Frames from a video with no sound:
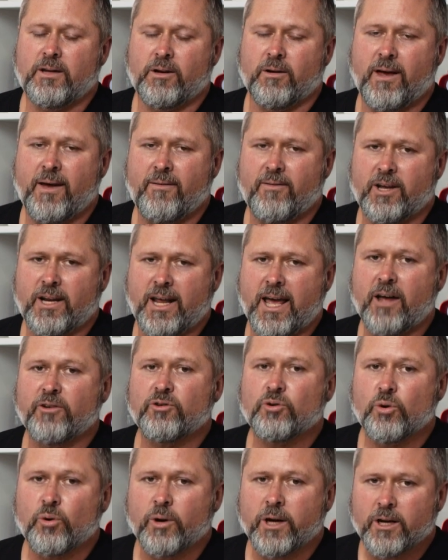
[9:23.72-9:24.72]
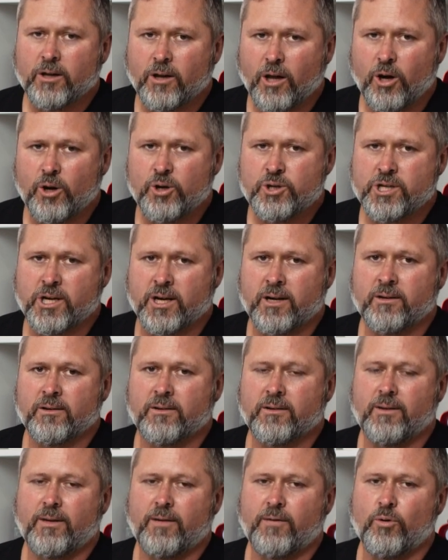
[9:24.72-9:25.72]
Having an outdoor enclosure
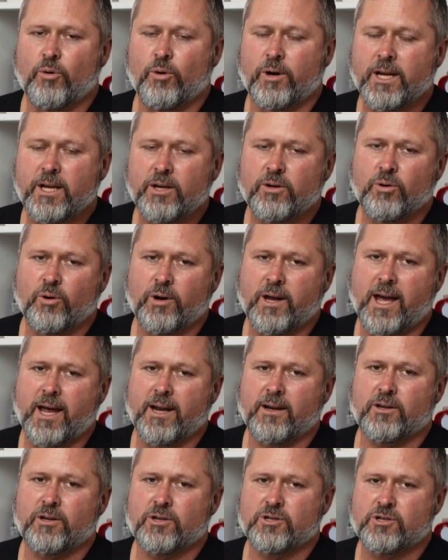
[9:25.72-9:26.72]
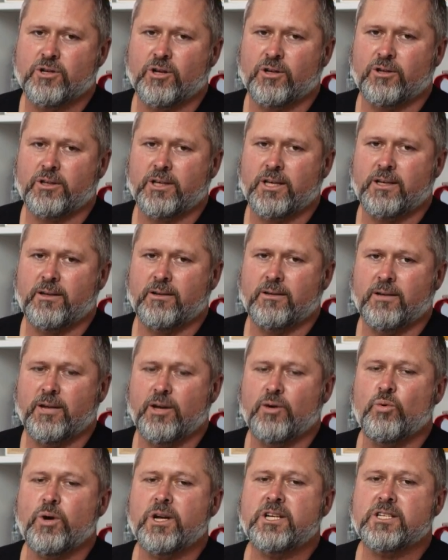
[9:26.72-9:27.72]
for an indoor cat can certainly
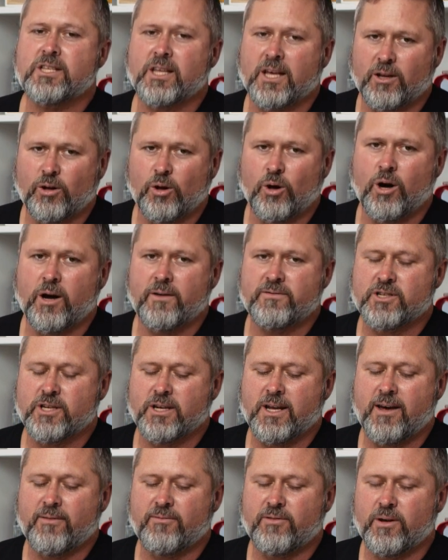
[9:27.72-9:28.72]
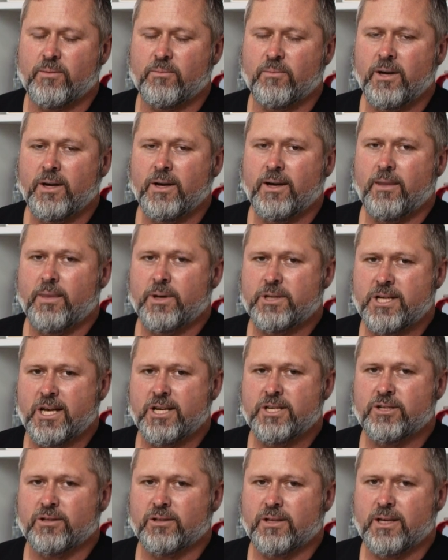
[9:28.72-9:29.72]
enrich their lives and have them
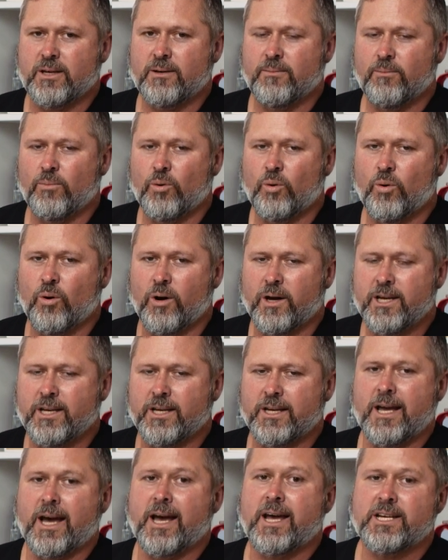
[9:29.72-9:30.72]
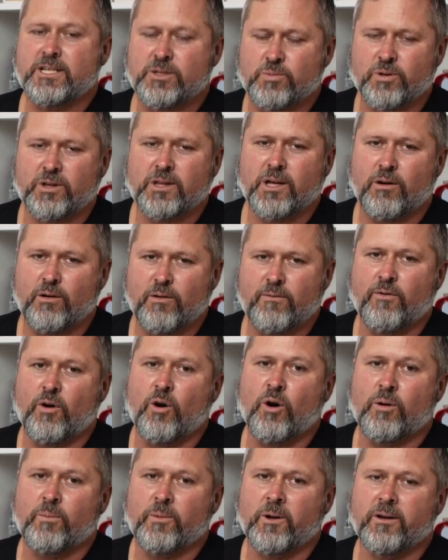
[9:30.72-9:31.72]
potentially more engaged with their
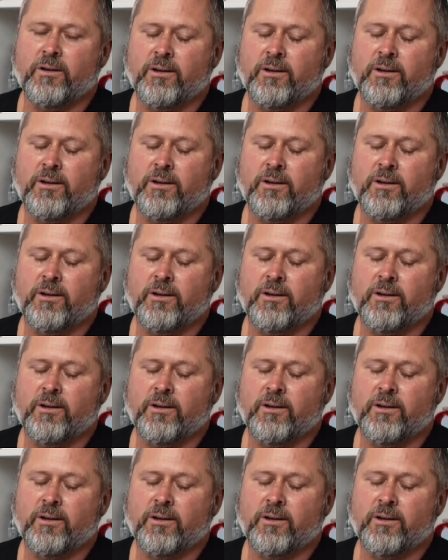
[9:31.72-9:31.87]
environment.